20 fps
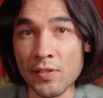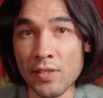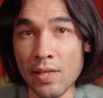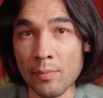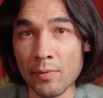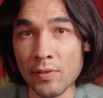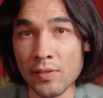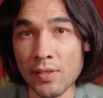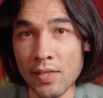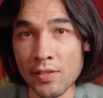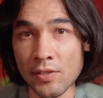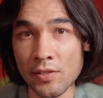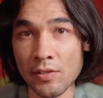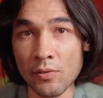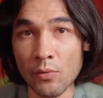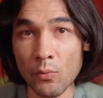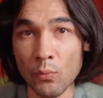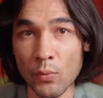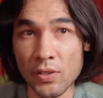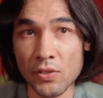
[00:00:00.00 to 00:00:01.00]

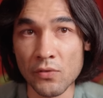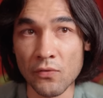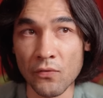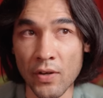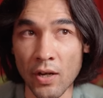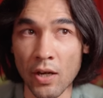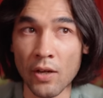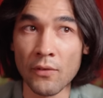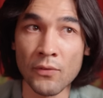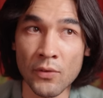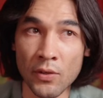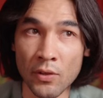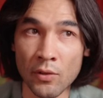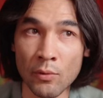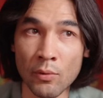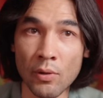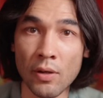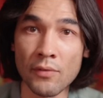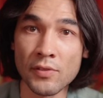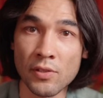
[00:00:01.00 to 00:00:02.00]
stabilization, which very
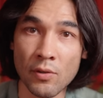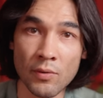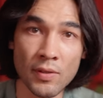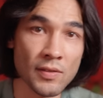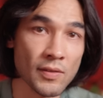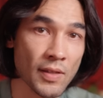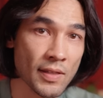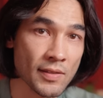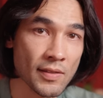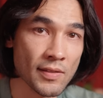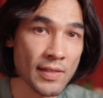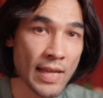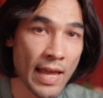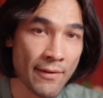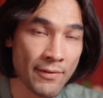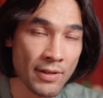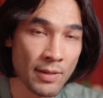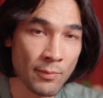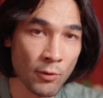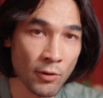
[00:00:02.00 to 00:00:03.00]
few of Sony's lenses
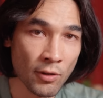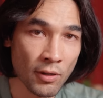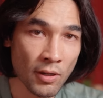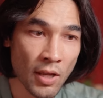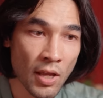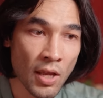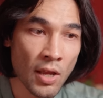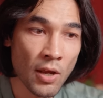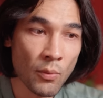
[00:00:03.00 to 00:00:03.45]
have anymore,